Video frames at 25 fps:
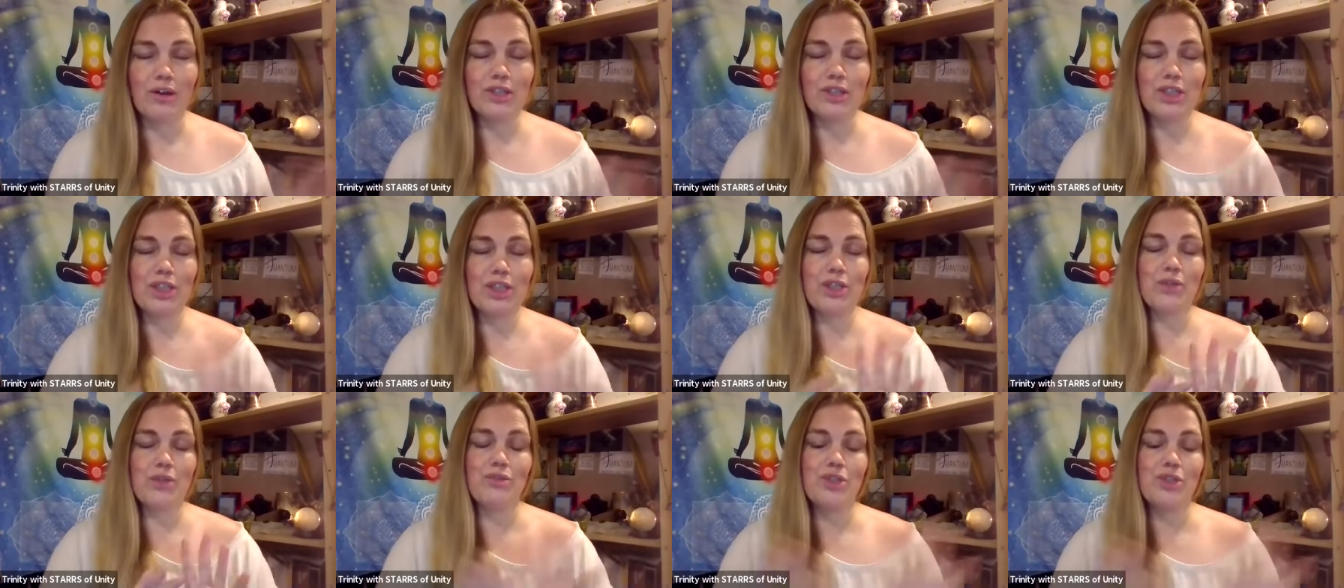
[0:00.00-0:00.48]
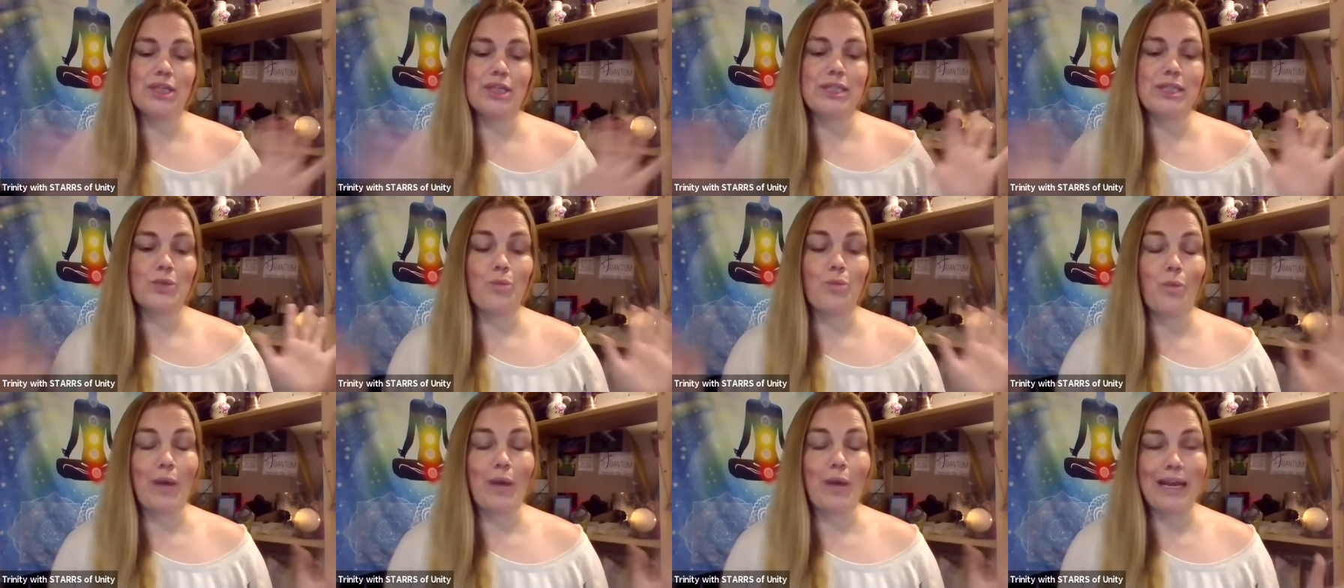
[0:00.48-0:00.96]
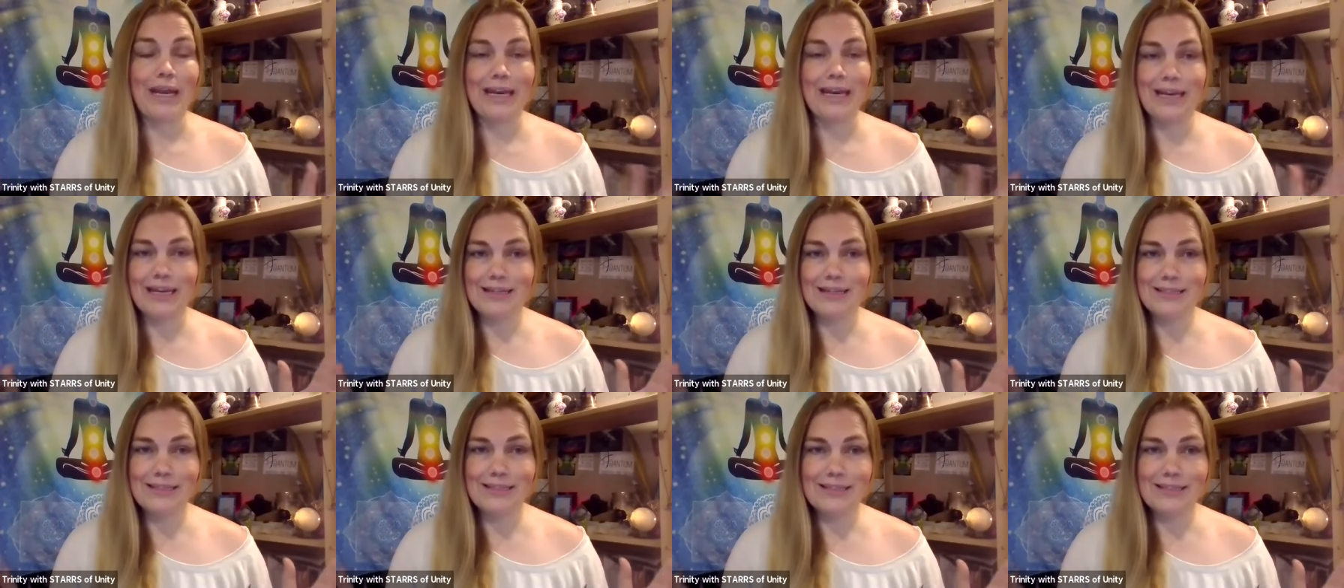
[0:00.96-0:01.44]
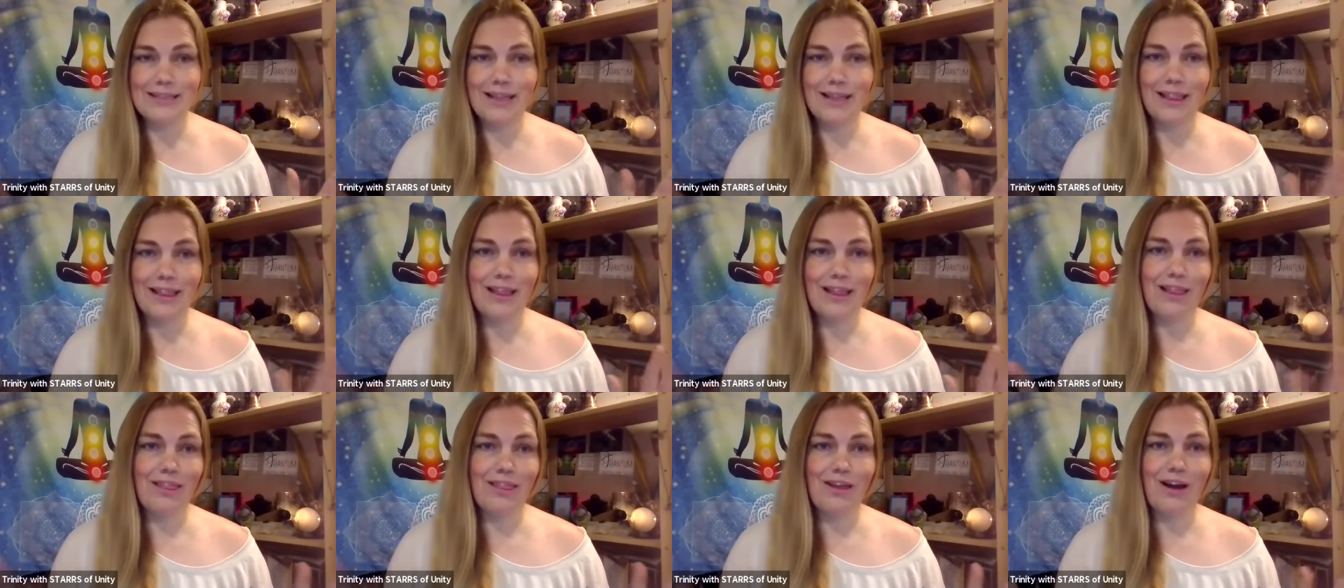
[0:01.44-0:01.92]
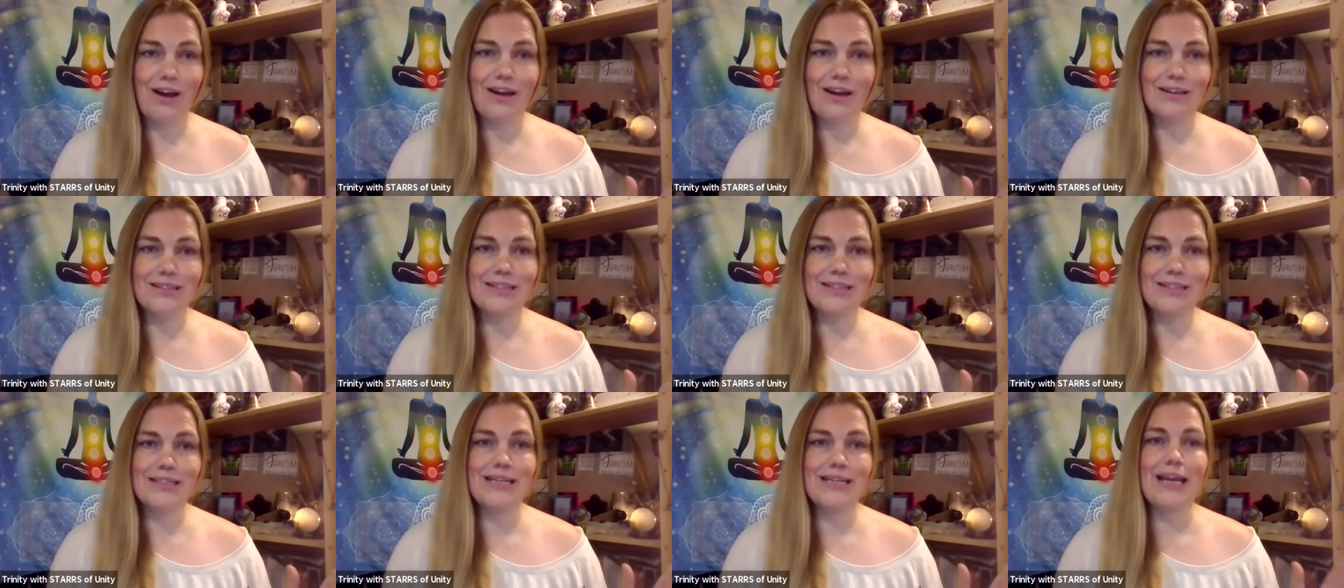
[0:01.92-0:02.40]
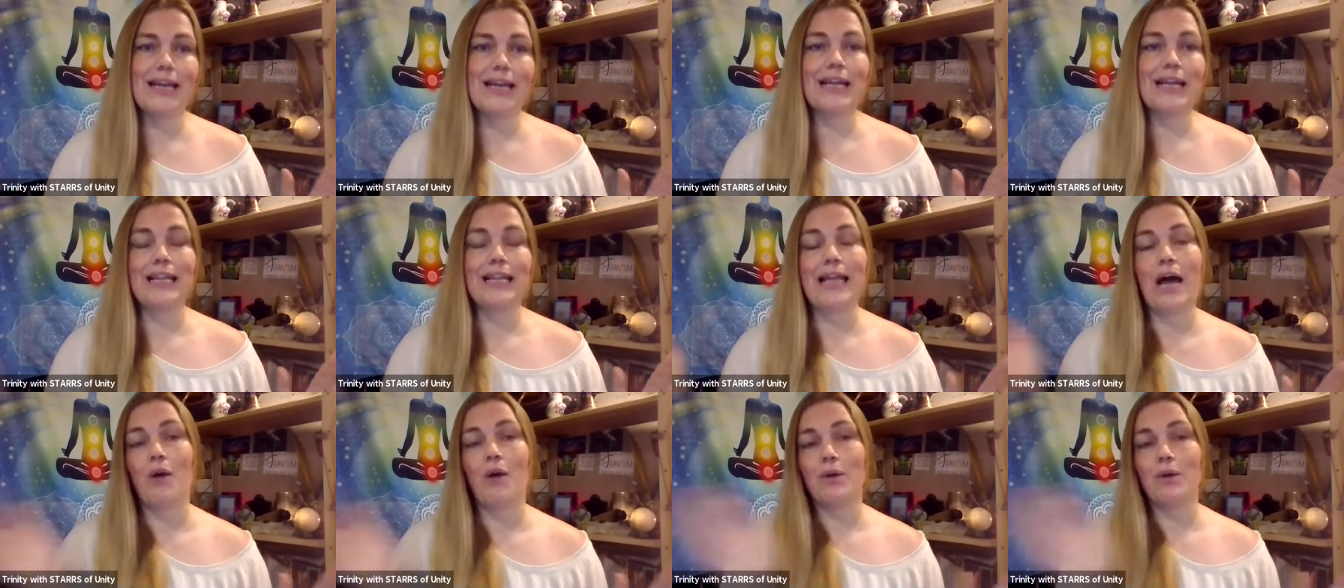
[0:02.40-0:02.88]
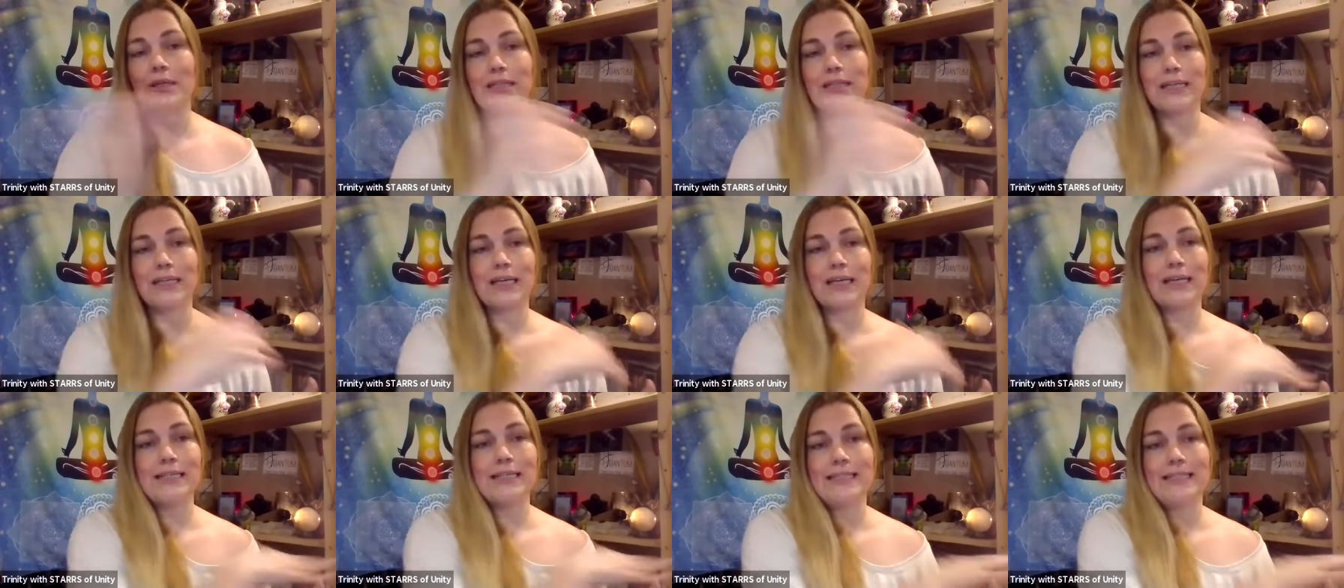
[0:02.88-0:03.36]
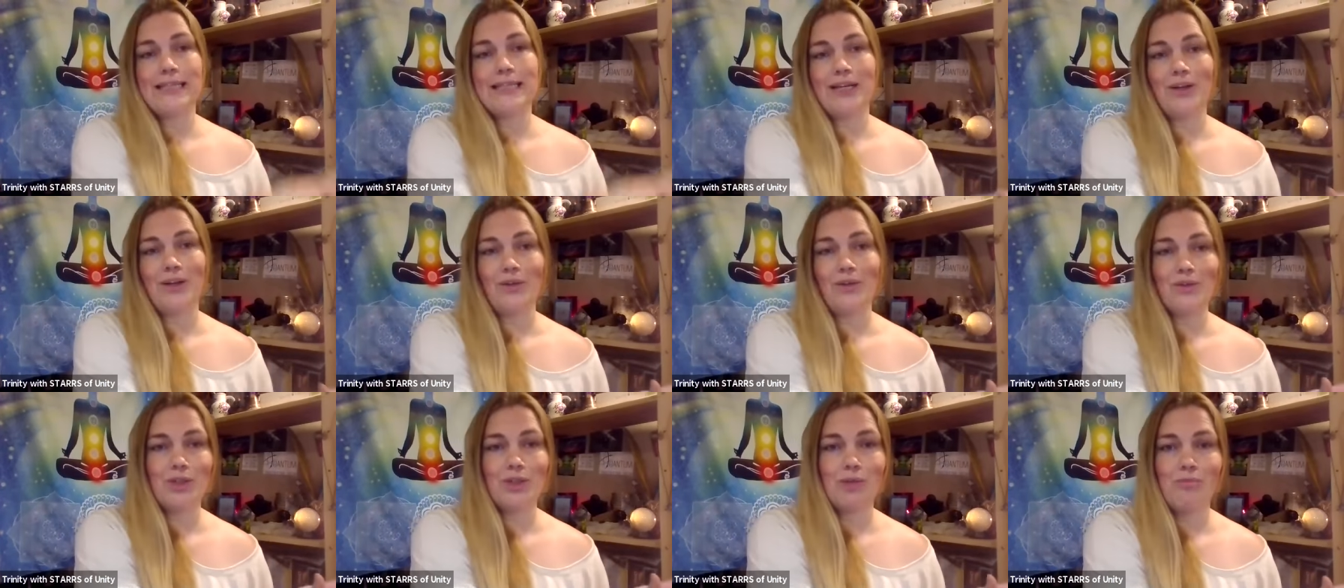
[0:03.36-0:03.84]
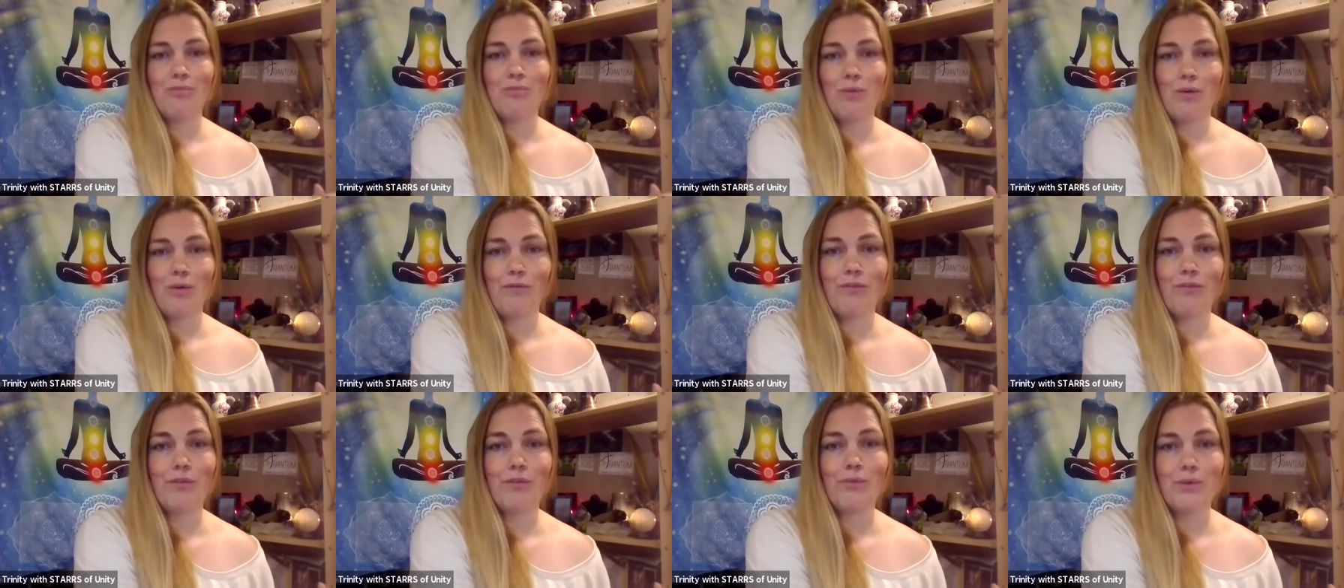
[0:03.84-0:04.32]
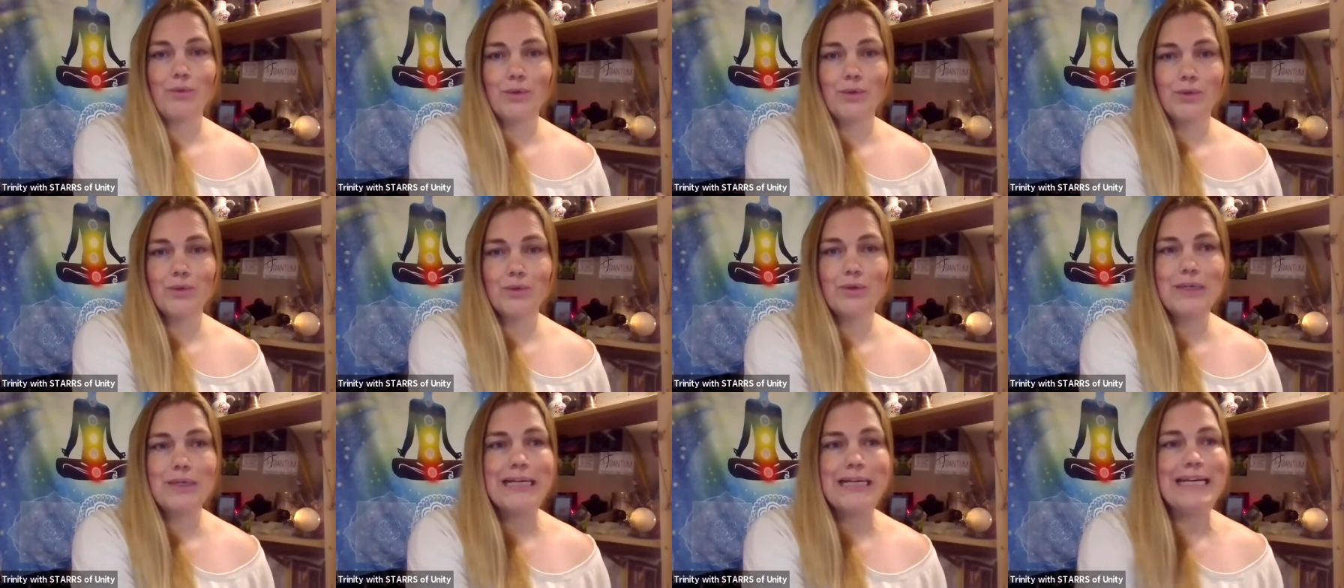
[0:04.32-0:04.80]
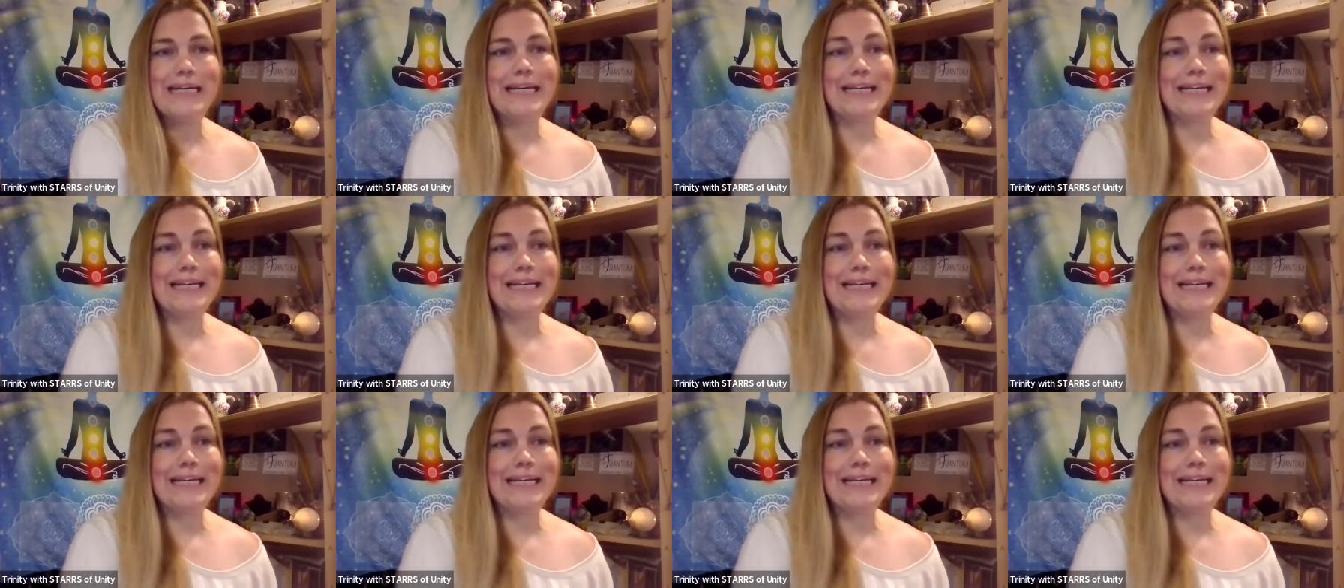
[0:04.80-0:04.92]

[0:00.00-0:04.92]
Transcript: to just witness the thought and allow it to continue to move through